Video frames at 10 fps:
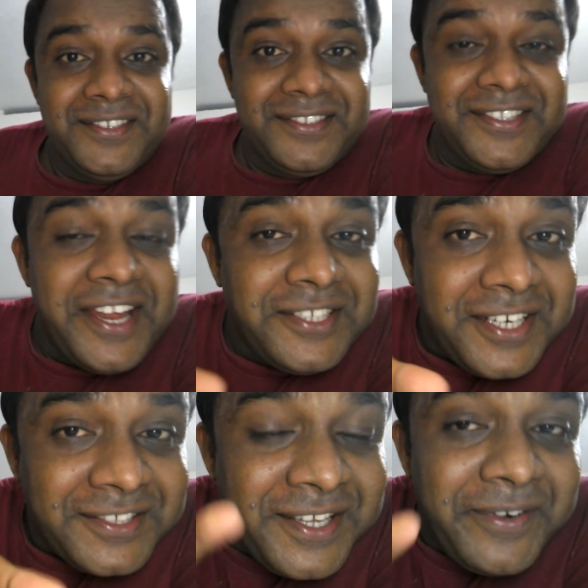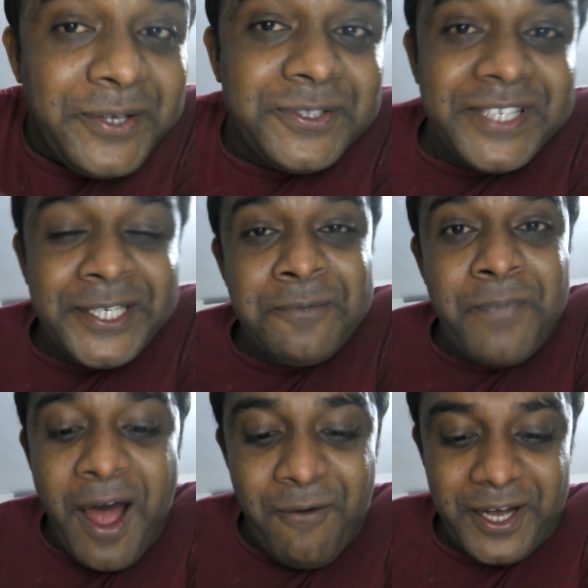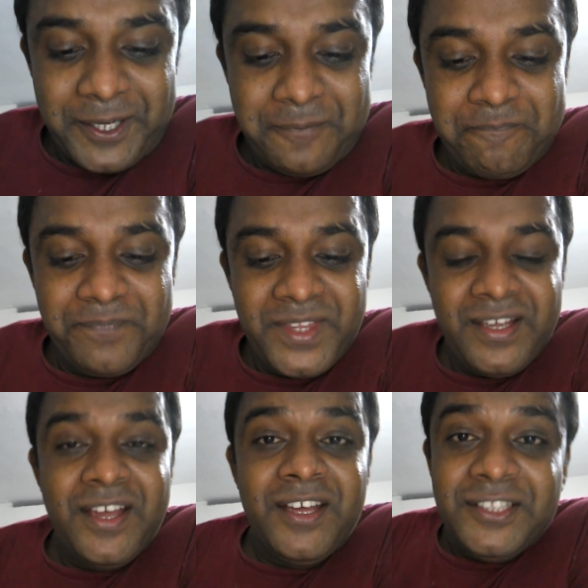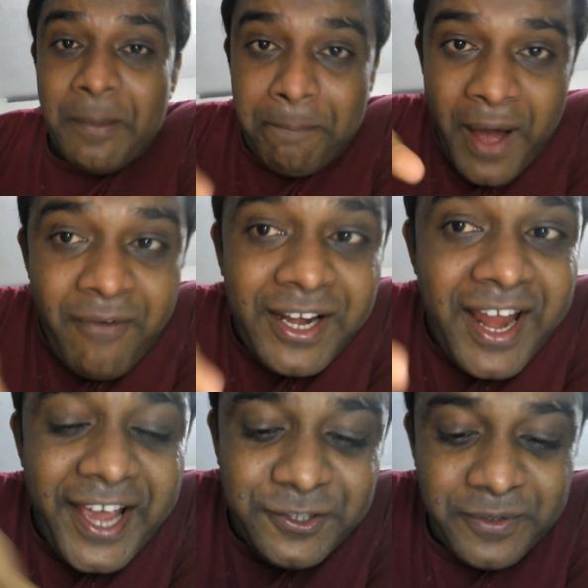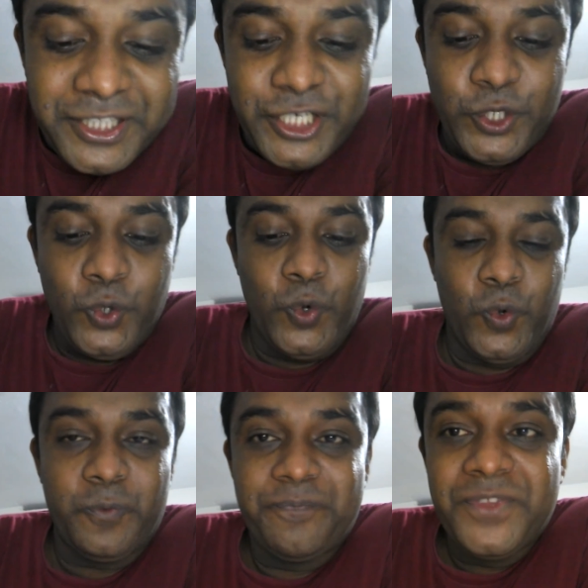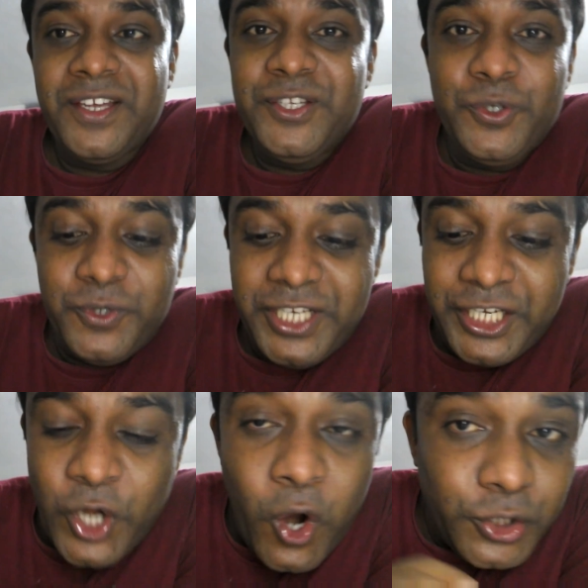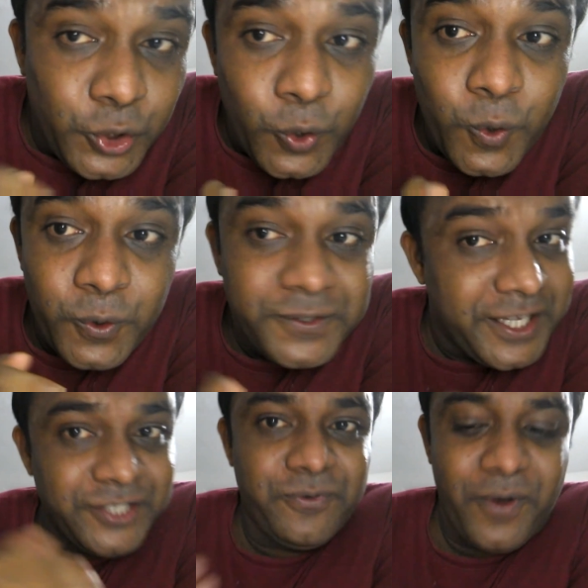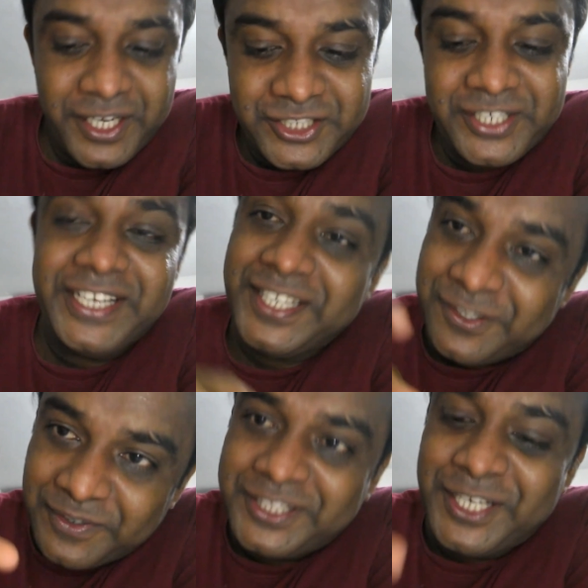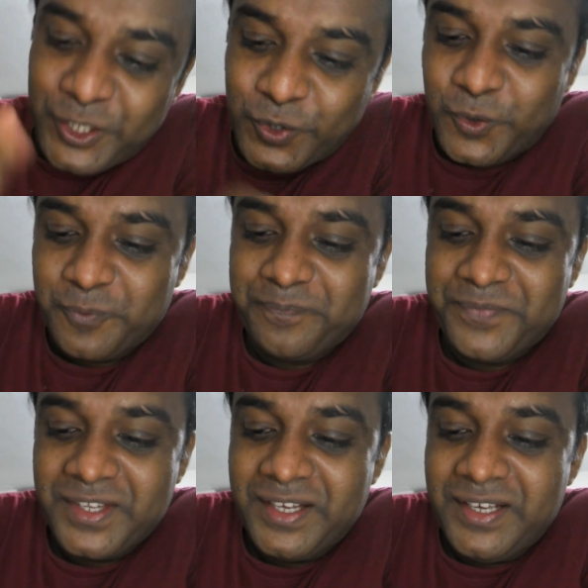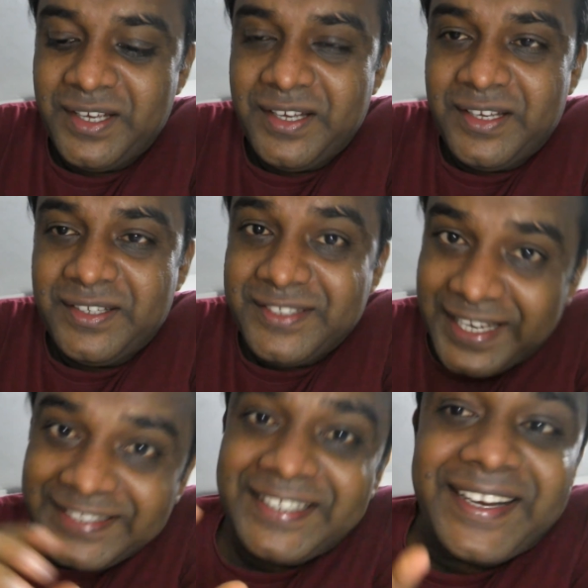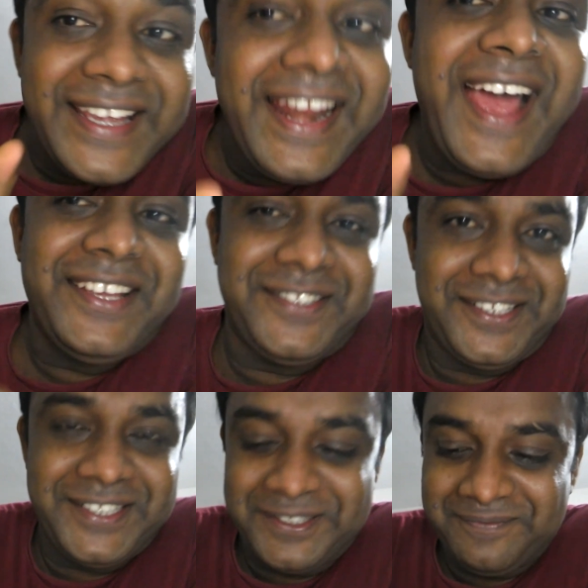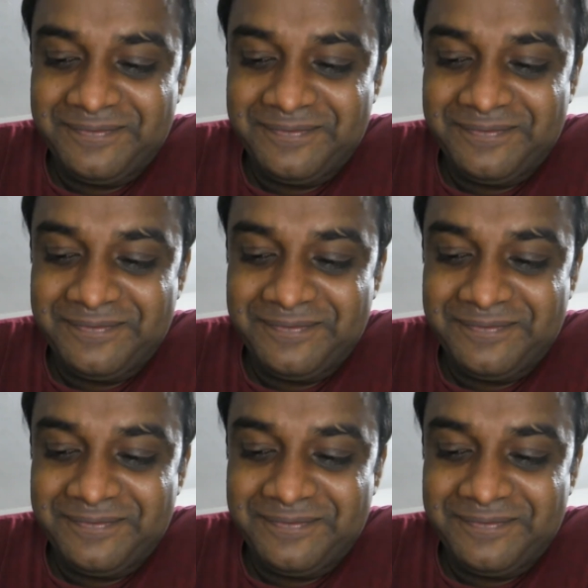The nature has given you certain power. The power lies within you. You need not to search for it. It is within you. Just realize it.